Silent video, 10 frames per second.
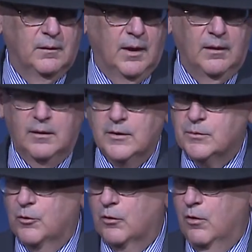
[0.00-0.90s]
And it is,
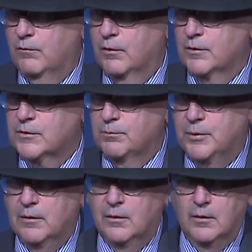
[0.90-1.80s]
moreover,
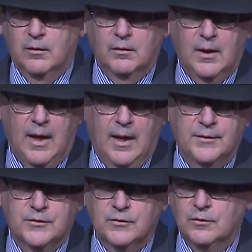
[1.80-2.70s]
superior
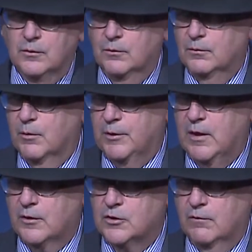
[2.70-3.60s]
as to the
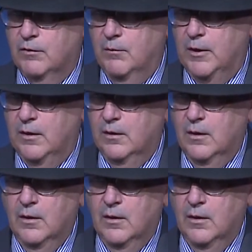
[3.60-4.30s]
protection of liberty